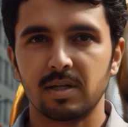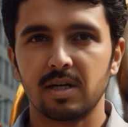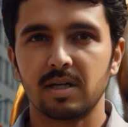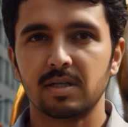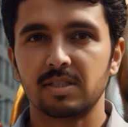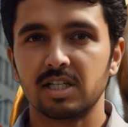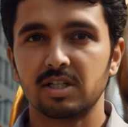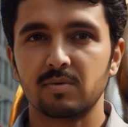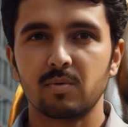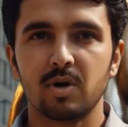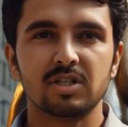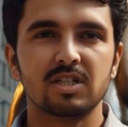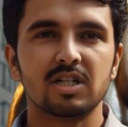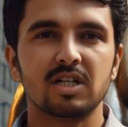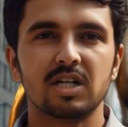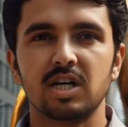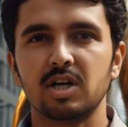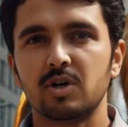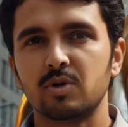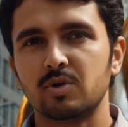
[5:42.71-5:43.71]
This wasn't
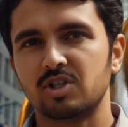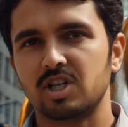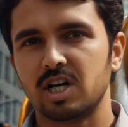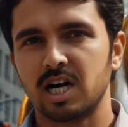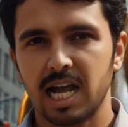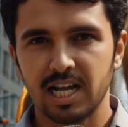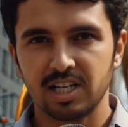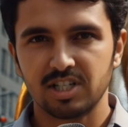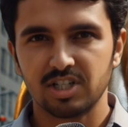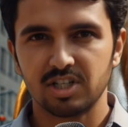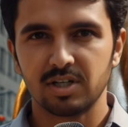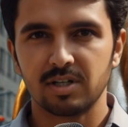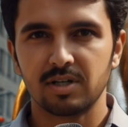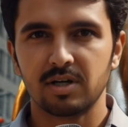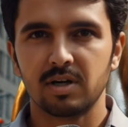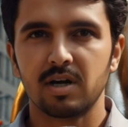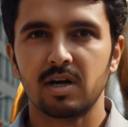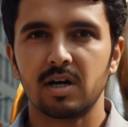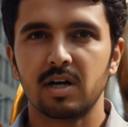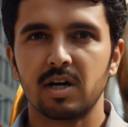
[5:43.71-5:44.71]
a huge crash.
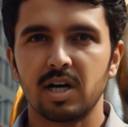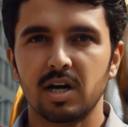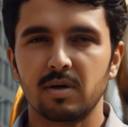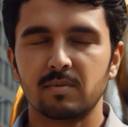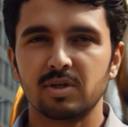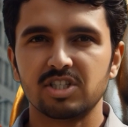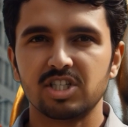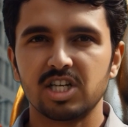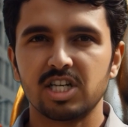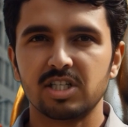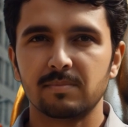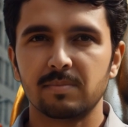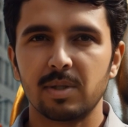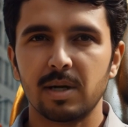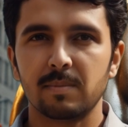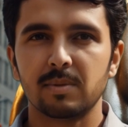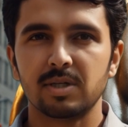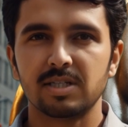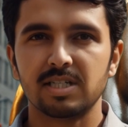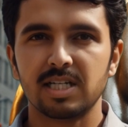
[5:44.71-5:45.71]
It was just
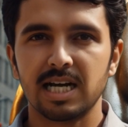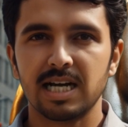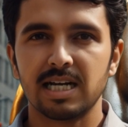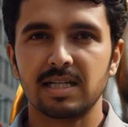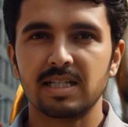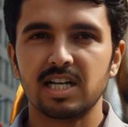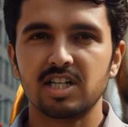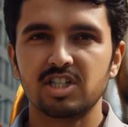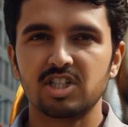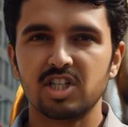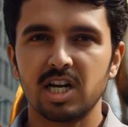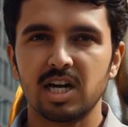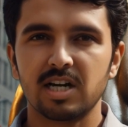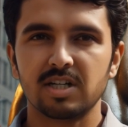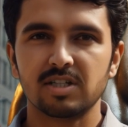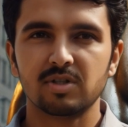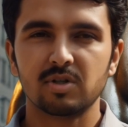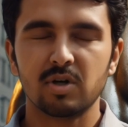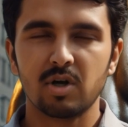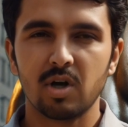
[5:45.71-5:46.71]
people selling their
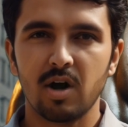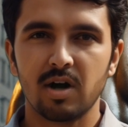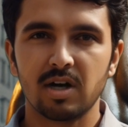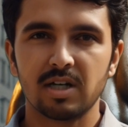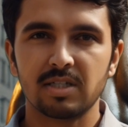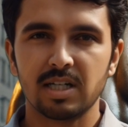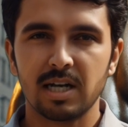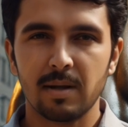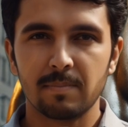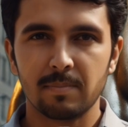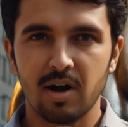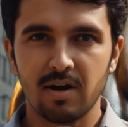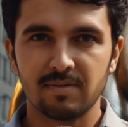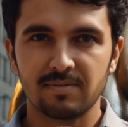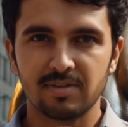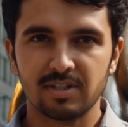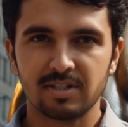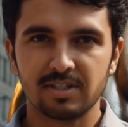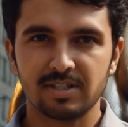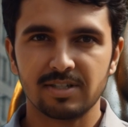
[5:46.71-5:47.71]
shares to lock in their
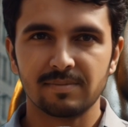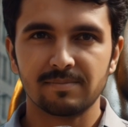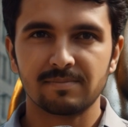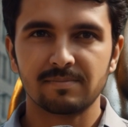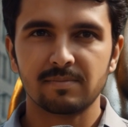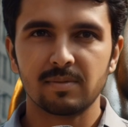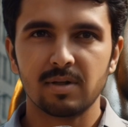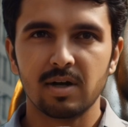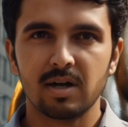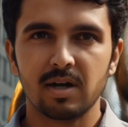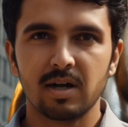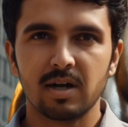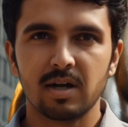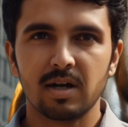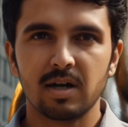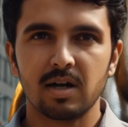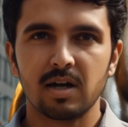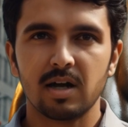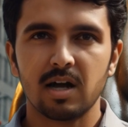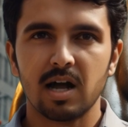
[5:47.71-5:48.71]
profits.
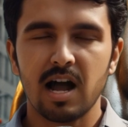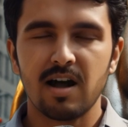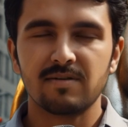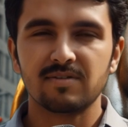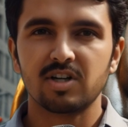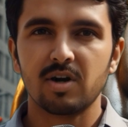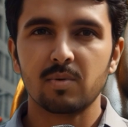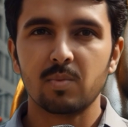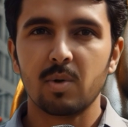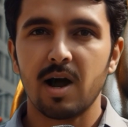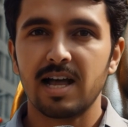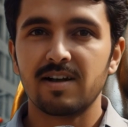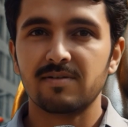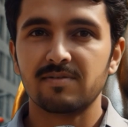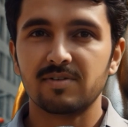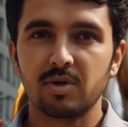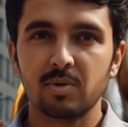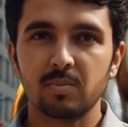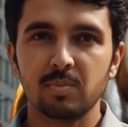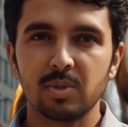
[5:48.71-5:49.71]
After a wild
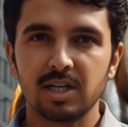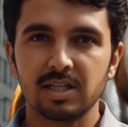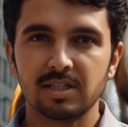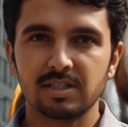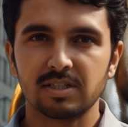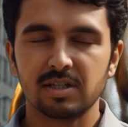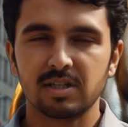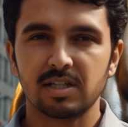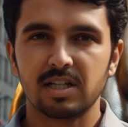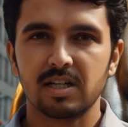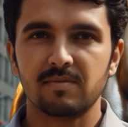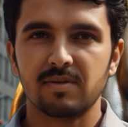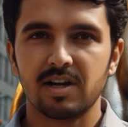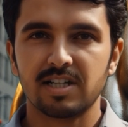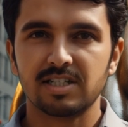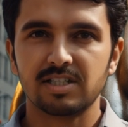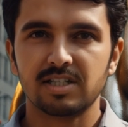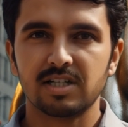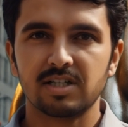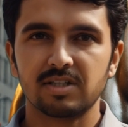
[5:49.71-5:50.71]
few weeks,
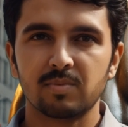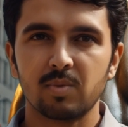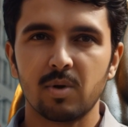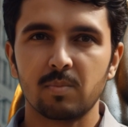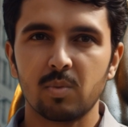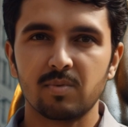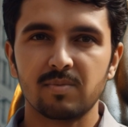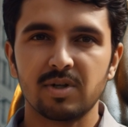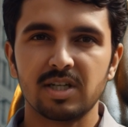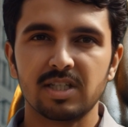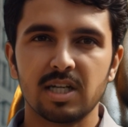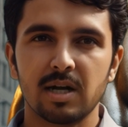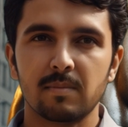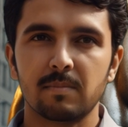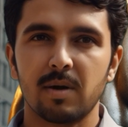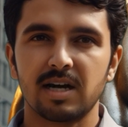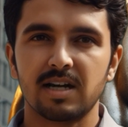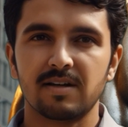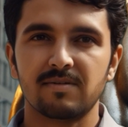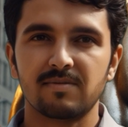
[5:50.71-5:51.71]
investors were moving their
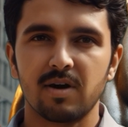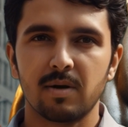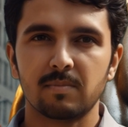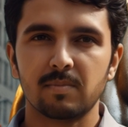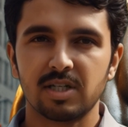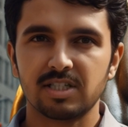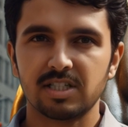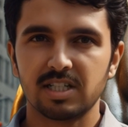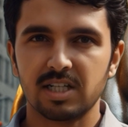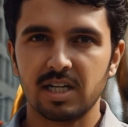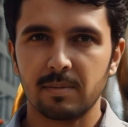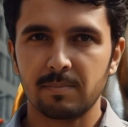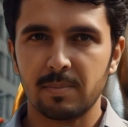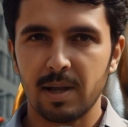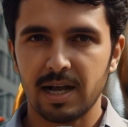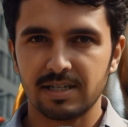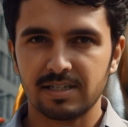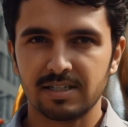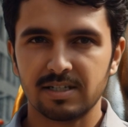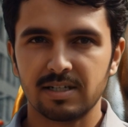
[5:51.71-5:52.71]
money from riskier
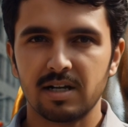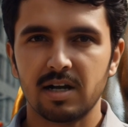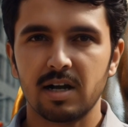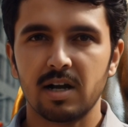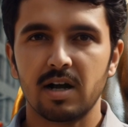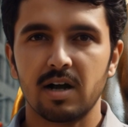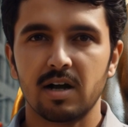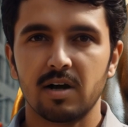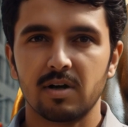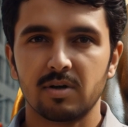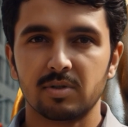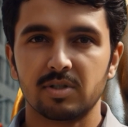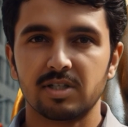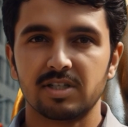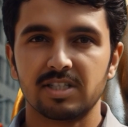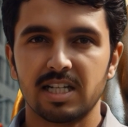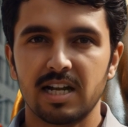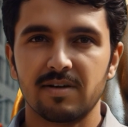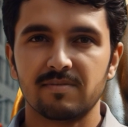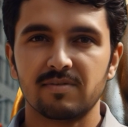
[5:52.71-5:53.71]
bets to the
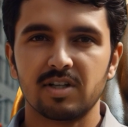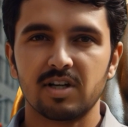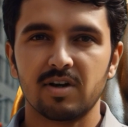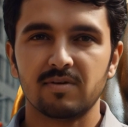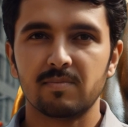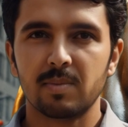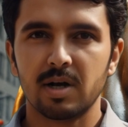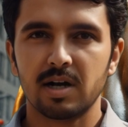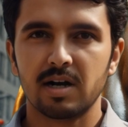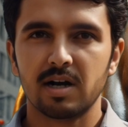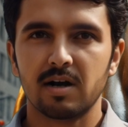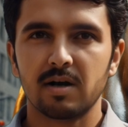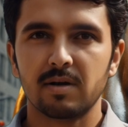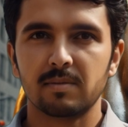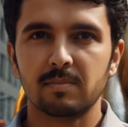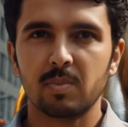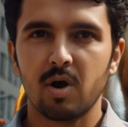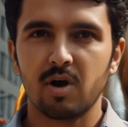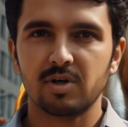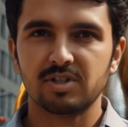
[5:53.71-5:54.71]
safety of bigger,
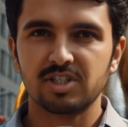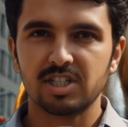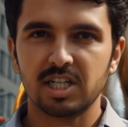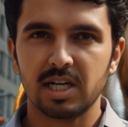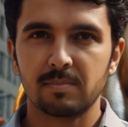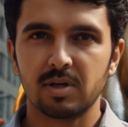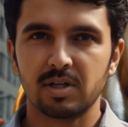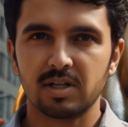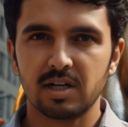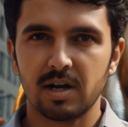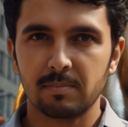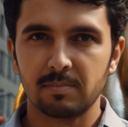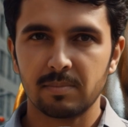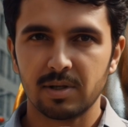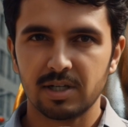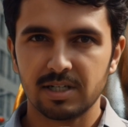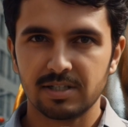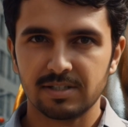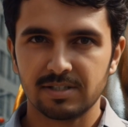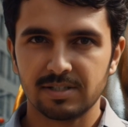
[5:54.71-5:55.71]
more stable
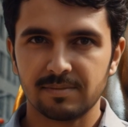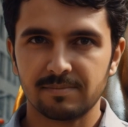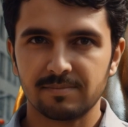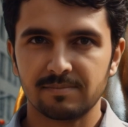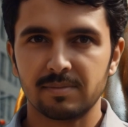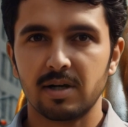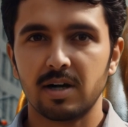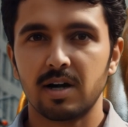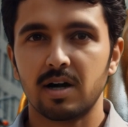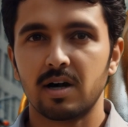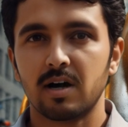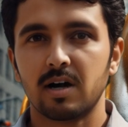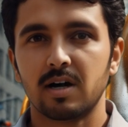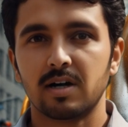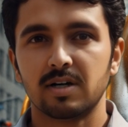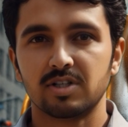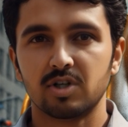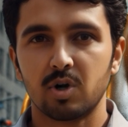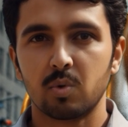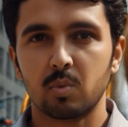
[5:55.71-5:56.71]
companies.
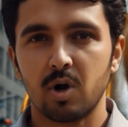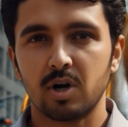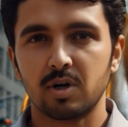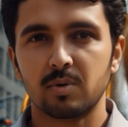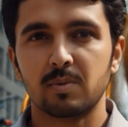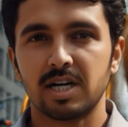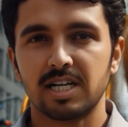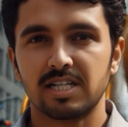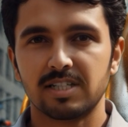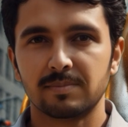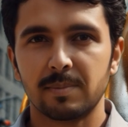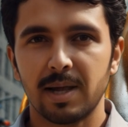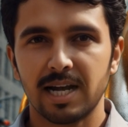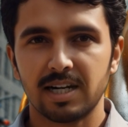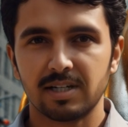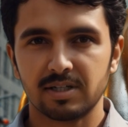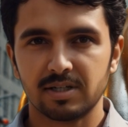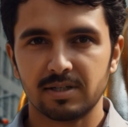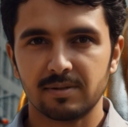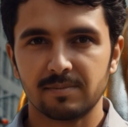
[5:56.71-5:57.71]
So what do we expect?